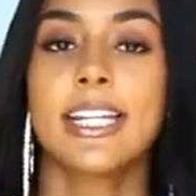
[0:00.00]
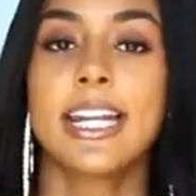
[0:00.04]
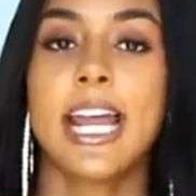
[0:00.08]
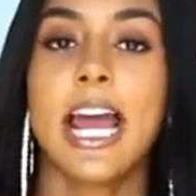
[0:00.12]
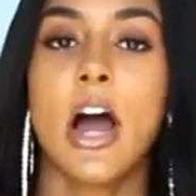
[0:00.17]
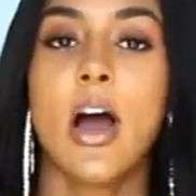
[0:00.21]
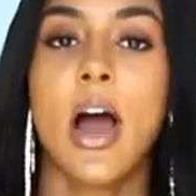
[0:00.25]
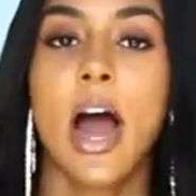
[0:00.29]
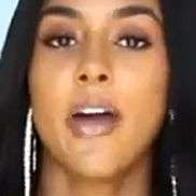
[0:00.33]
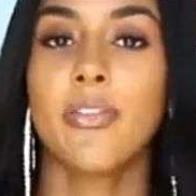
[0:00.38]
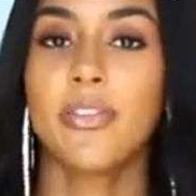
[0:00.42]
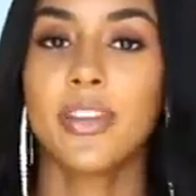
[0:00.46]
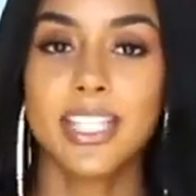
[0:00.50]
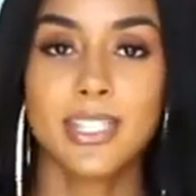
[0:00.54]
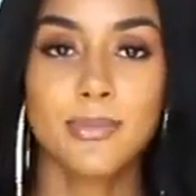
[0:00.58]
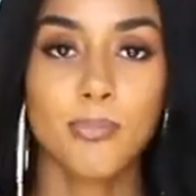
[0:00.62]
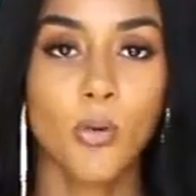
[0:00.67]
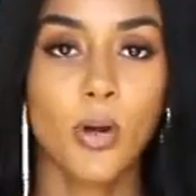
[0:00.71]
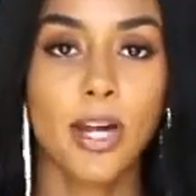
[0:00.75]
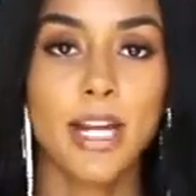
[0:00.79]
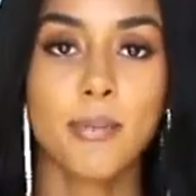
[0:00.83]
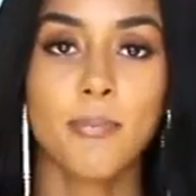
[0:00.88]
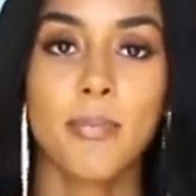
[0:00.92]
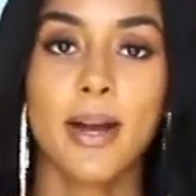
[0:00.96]
Now, at this
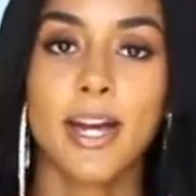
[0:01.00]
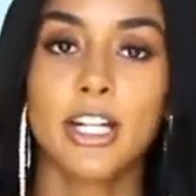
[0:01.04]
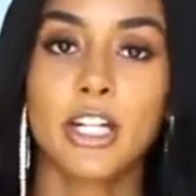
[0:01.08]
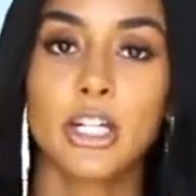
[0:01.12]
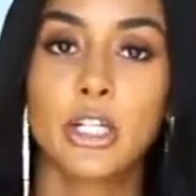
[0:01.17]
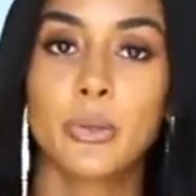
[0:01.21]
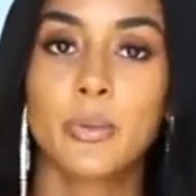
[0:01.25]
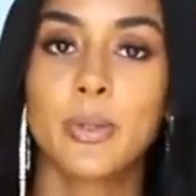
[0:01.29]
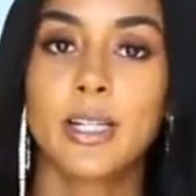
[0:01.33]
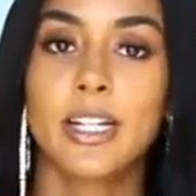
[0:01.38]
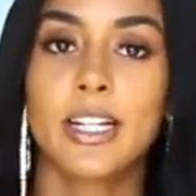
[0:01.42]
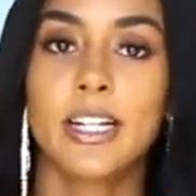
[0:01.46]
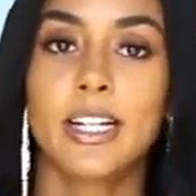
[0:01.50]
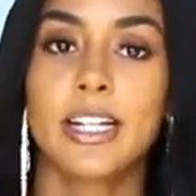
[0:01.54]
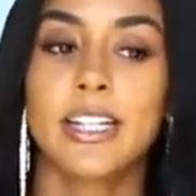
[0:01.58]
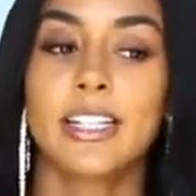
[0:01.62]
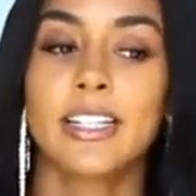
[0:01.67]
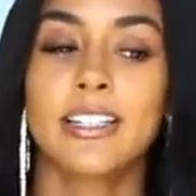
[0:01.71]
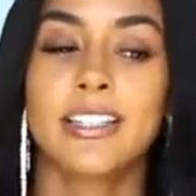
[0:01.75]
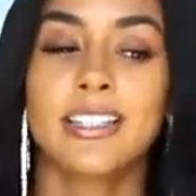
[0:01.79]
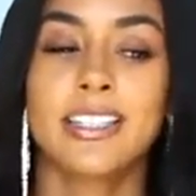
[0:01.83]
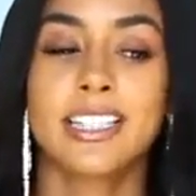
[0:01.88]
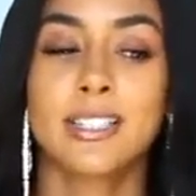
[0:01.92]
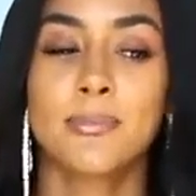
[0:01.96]
point in my career
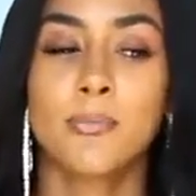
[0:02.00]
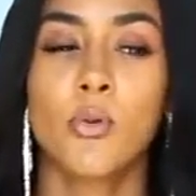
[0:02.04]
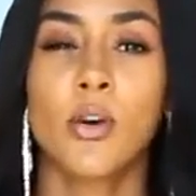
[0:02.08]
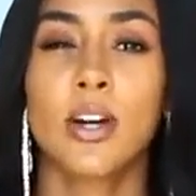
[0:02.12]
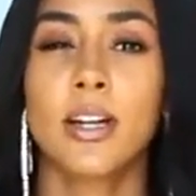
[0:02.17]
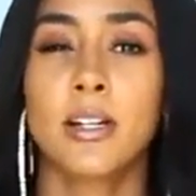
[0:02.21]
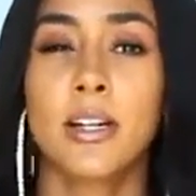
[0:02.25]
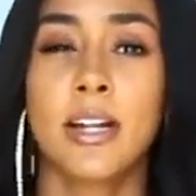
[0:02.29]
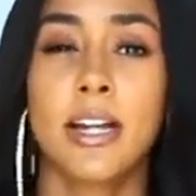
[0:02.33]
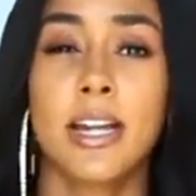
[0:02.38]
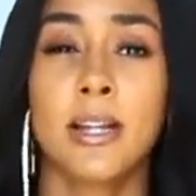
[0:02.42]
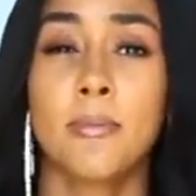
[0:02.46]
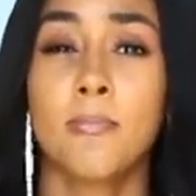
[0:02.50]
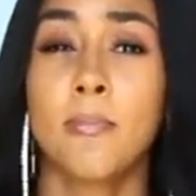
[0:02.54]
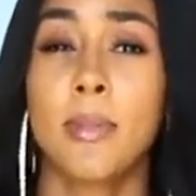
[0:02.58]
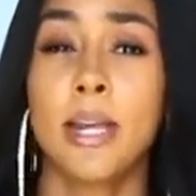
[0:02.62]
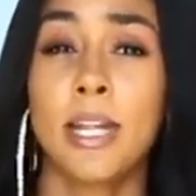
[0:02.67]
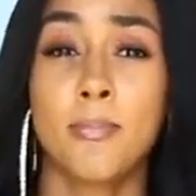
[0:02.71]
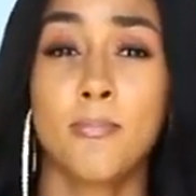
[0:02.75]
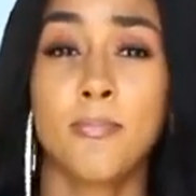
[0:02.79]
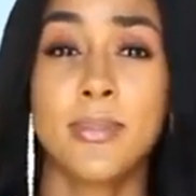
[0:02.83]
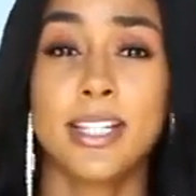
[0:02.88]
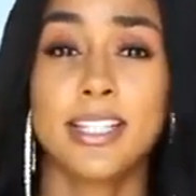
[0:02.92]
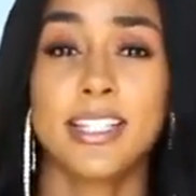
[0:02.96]
and in this point
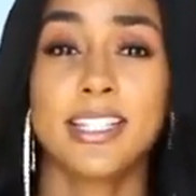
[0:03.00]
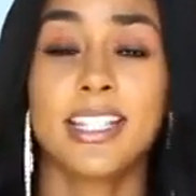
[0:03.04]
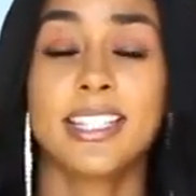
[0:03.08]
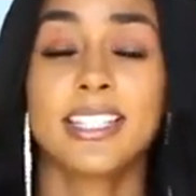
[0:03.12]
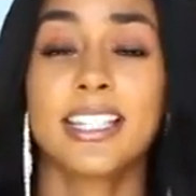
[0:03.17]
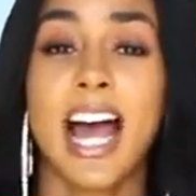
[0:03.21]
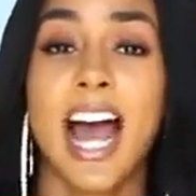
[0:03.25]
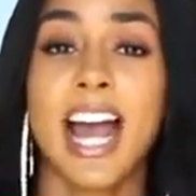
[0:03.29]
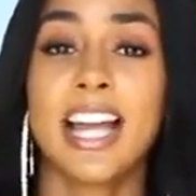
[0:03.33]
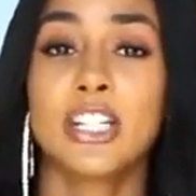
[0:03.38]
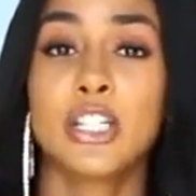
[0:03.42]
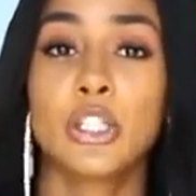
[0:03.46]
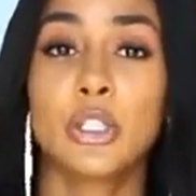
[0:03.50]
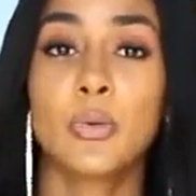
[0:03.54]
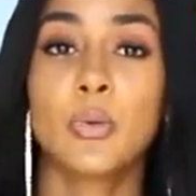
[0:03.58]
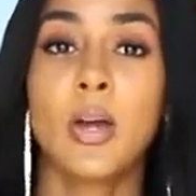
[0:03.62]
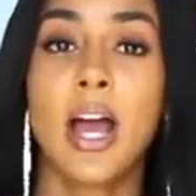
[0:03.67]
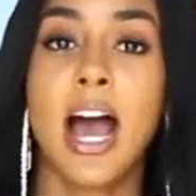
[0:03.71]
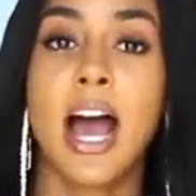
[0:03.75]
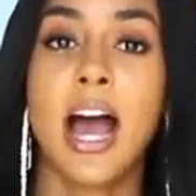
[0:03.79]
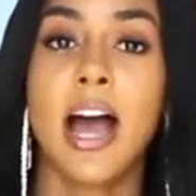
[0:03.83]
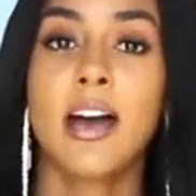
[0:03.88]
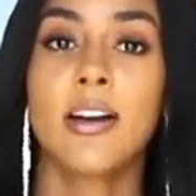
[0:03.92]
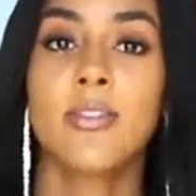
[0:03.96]
in business, I do
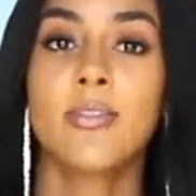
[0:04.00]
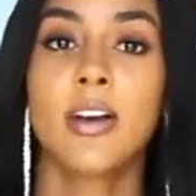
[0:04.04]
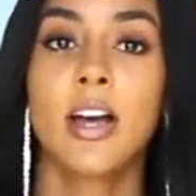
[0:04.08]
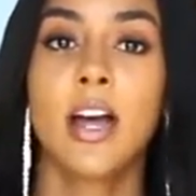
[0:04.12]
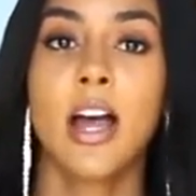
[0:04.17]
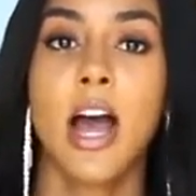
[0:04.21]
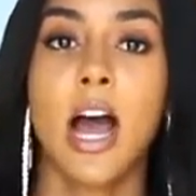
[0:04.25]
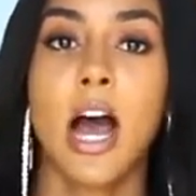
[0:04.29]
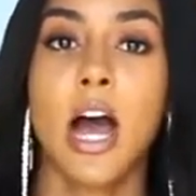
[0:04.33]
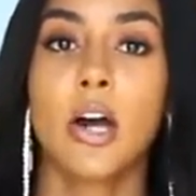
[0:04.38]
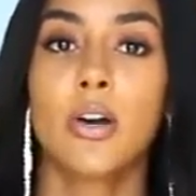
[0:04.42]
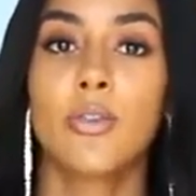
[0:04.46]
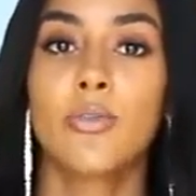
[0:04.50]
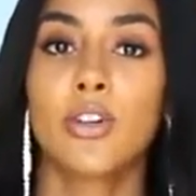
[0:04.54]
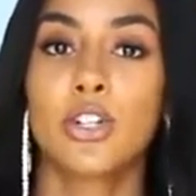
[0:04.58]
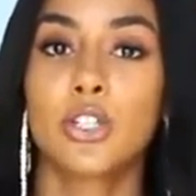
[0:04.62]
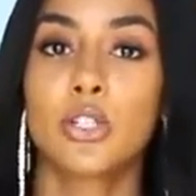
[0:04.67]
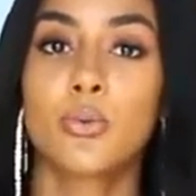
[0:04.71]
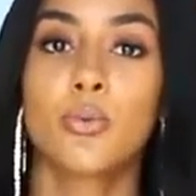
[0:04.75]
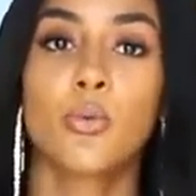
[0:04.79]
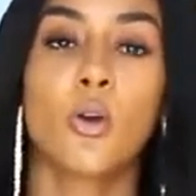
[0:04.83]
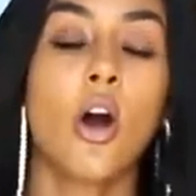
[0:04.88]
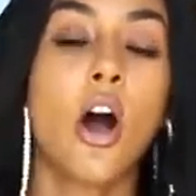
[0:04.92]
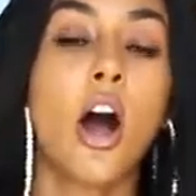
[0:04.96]
have
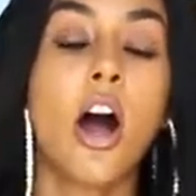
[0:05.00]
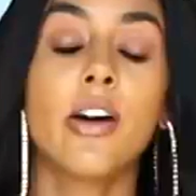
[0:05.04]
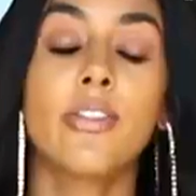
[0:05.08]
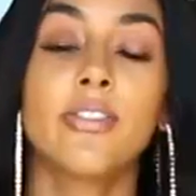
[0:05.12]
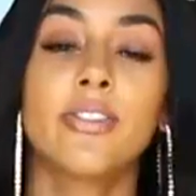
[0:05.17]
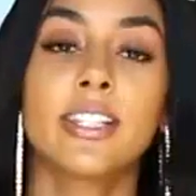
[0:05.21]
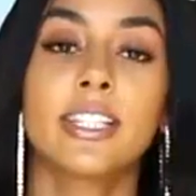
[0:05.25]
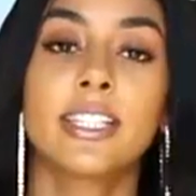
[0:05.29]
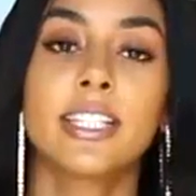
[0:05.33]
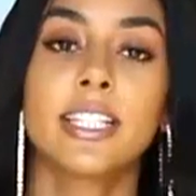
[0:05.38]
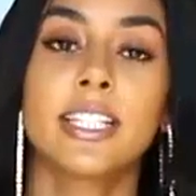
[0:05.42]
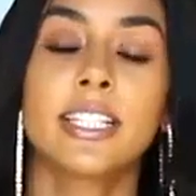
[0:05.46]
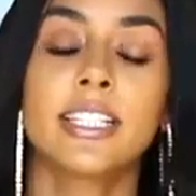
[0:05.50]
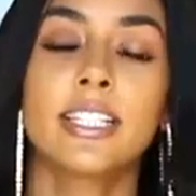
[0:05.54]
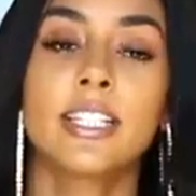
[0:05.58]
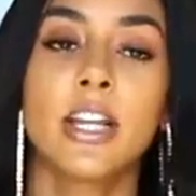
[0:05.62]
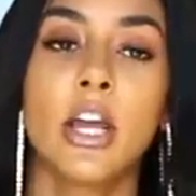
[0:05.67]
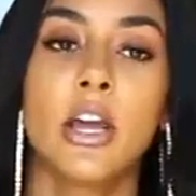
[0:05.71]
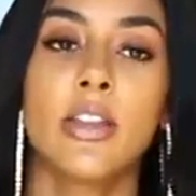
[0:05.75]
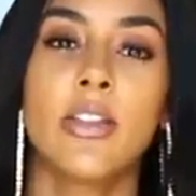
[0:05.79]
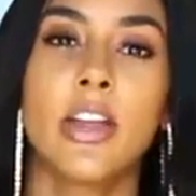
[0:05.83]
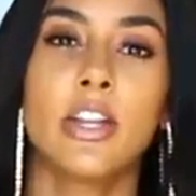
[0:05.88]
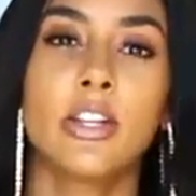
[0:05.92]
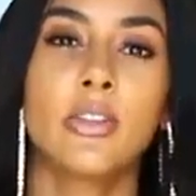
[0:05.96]
virtual offices
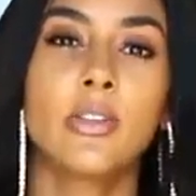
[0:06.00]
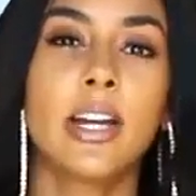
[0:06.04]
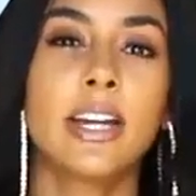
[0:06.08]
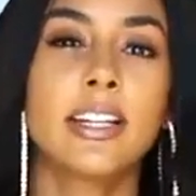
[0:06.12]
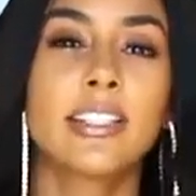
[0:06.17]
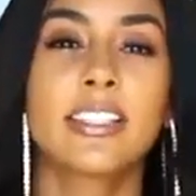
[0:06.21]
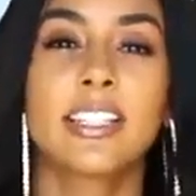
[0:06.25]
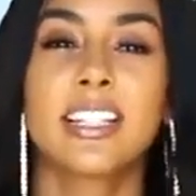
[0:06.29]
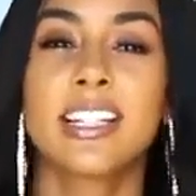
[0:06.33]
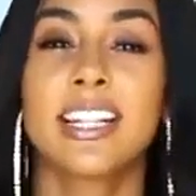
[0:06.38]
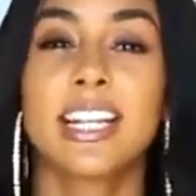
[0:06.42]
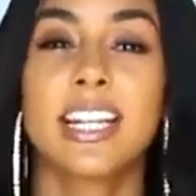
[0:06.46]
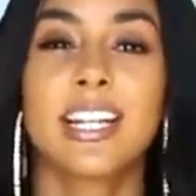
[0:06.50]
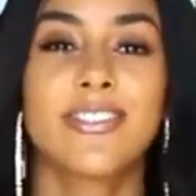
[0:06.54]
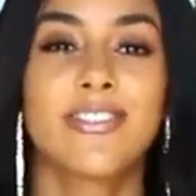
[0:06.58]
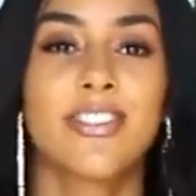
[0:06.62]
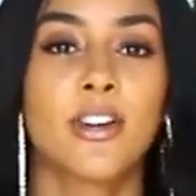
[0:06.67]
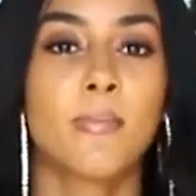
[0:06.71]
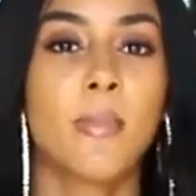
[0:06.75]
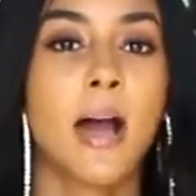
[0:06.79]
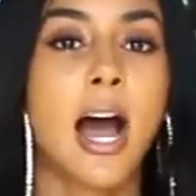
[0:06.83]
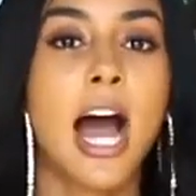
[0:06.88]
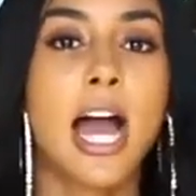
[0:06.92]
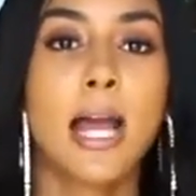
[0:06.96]
that you guys can get
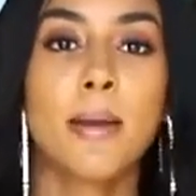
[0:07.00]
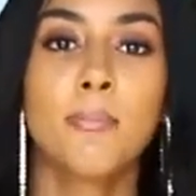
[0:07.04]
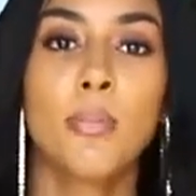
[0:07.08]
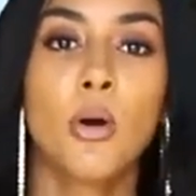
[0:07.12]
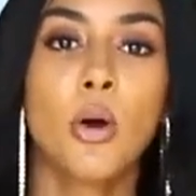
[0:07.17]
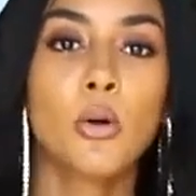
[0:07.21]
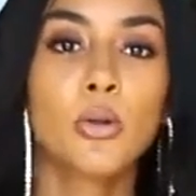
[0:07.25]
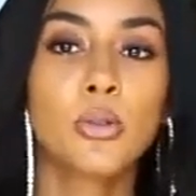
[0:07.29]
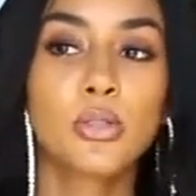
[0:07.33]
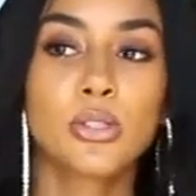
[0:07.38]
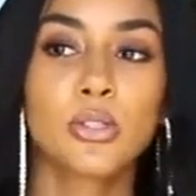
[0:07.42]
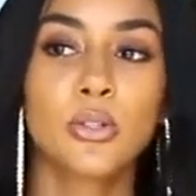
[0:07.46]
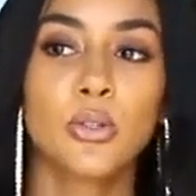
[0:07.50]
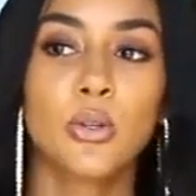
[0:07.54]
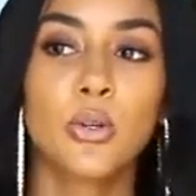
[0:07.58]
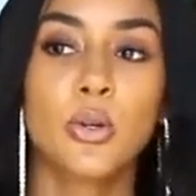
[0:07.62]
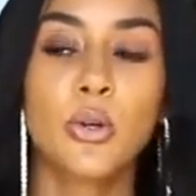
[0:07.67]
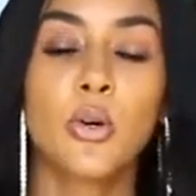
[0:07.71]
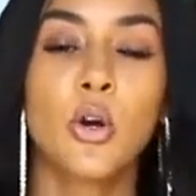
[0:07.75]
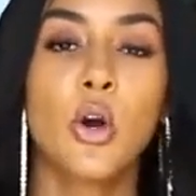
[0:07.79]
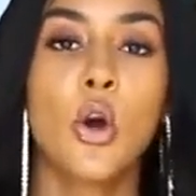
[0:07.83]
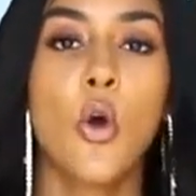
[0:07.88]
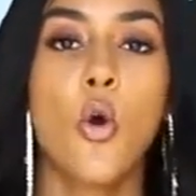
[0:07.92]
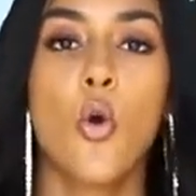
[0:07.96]
from
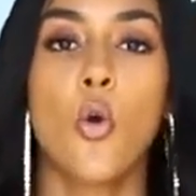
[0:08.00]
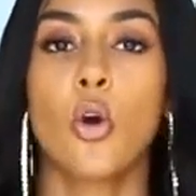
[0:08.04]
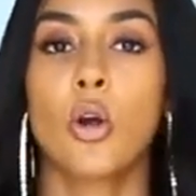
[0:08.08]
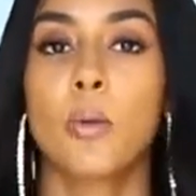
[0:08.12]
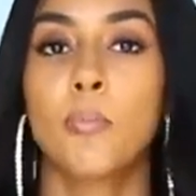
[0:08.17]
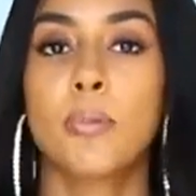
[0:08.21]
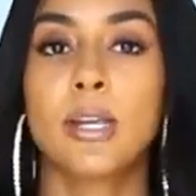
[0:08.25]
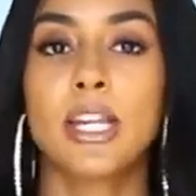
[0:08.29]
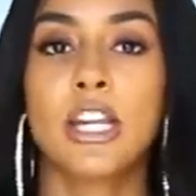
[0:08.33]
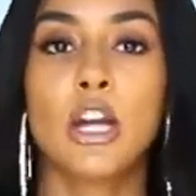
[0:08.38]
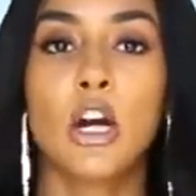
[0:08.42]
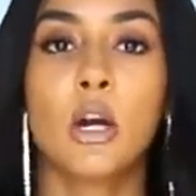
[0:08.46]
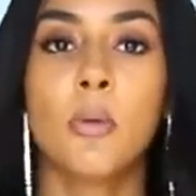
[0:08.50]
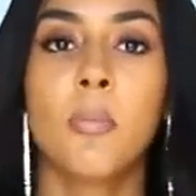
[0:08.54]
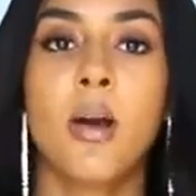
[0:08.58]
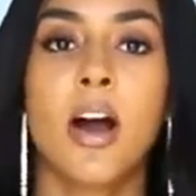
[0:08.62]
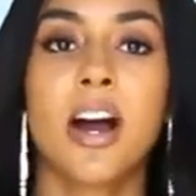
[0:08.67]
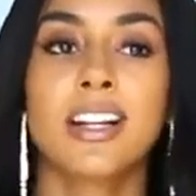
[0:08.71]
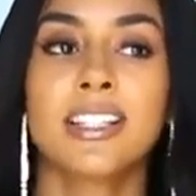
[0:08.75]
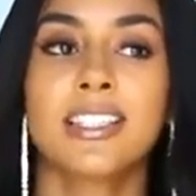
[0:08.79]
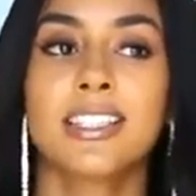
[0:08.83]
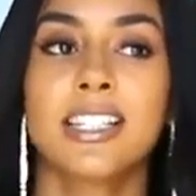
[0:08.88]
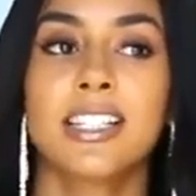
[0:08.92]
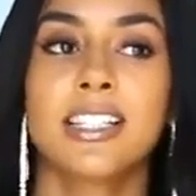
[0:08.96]
iPostal or PO
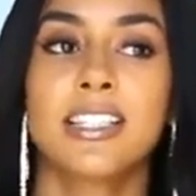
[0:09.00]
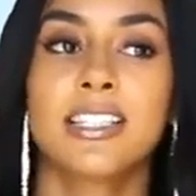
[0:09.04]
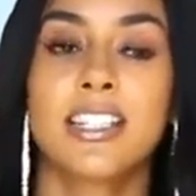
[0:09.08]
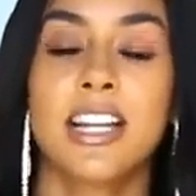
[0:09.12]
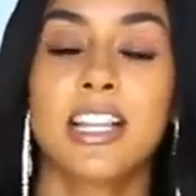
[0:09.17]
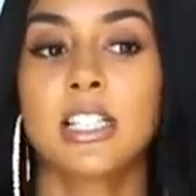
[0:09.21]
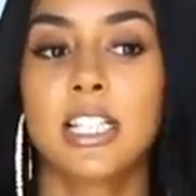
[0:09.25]
boxes.